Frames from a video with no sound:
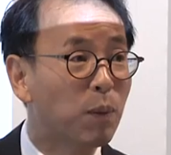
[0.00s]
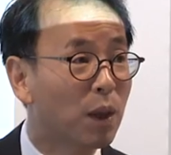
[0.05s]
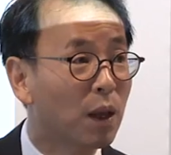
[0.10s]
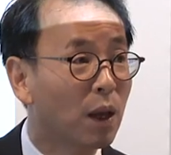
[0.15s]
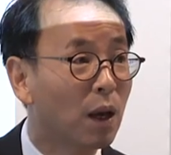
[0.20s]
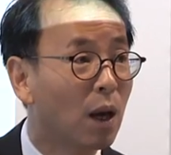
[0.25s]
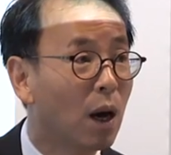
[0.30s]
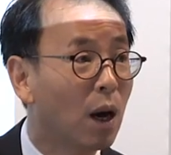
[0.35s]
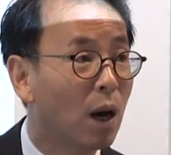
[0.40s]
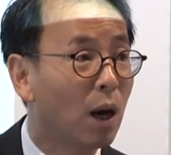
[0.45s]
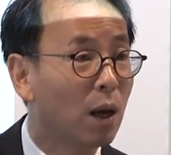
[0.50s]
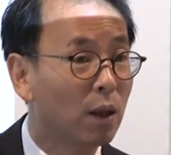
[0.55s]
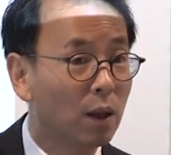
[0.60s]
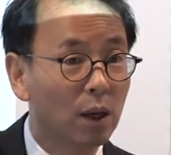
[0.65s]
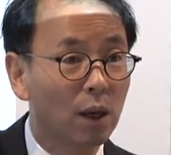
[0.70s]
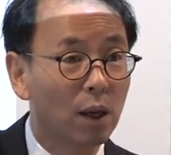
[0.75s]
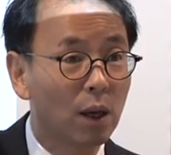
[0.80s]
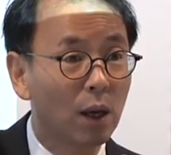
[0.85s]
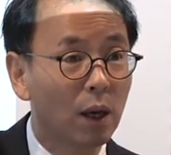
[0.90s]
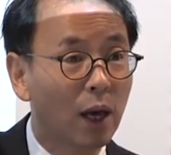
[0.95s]

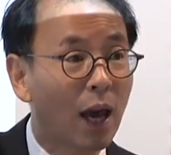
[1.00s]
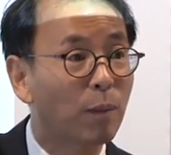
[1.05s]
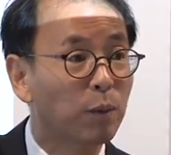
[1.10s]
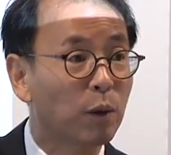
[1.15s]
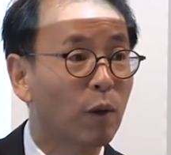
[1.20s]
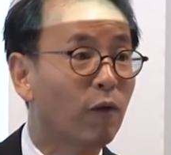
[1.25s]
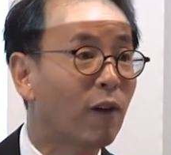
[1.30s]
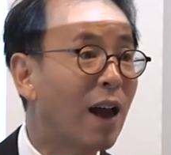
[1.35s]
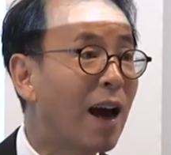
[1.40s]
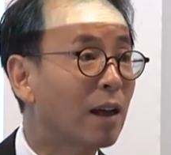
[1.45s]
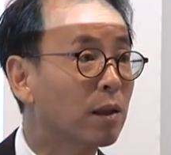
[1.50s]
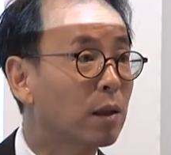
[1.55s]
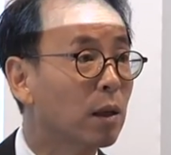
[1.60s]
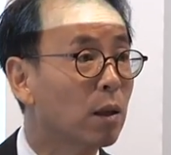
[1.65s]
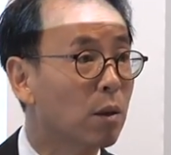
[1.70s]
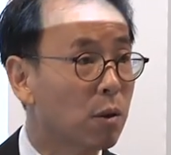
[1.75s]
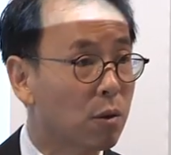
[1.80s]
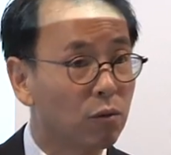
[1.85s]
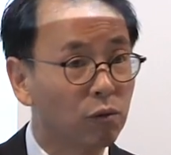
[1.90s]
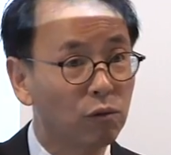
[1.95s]
the capital flight
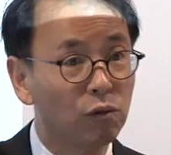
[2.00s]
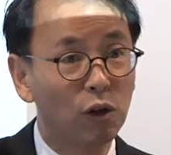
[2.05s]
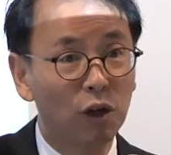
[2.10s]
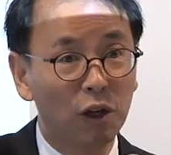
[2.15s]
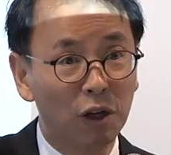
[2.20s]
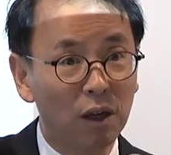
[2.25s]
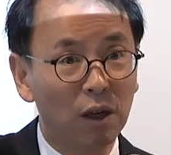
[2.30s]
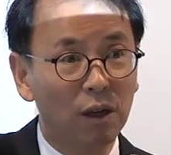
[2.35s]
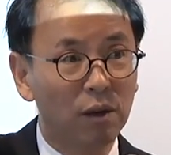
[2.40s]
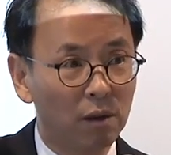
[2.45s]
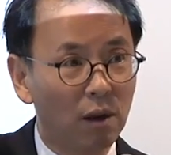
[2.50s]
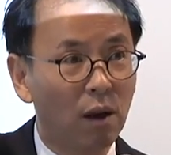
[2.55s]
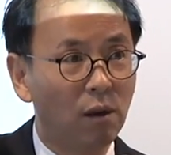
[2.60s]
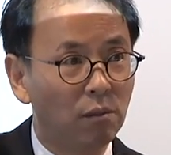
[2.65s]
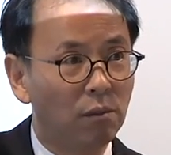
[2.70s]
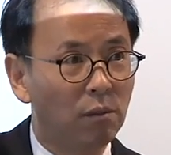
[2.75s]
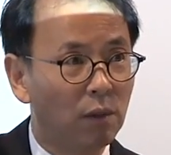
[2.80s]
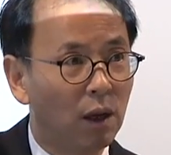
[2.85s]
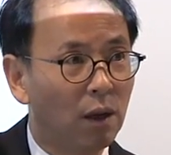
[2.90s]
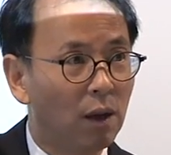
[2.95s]
through
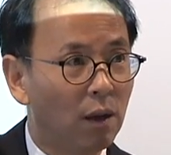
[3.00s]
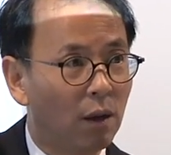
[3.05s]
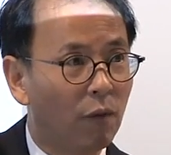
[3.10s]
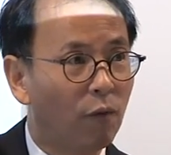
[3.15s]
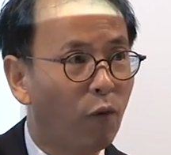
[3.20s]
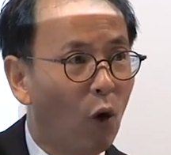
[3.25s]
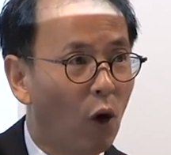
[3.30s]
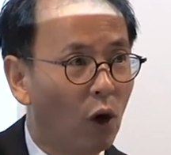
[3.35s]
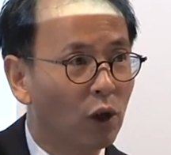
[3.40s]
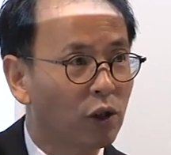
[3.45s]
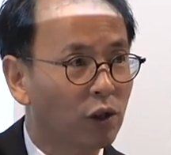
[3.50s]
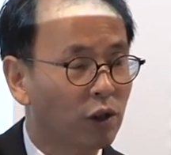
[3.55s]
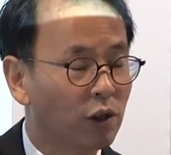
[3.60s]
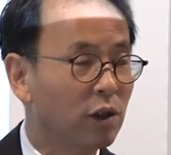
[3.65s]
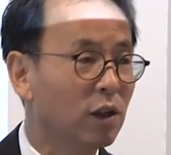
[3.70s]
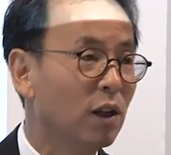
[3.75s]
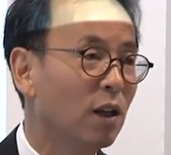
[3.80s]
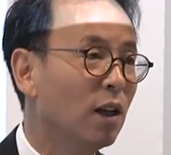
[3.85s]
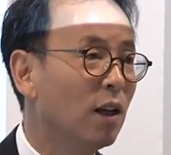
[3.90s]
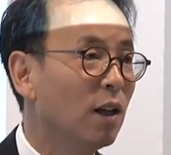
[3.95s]
force.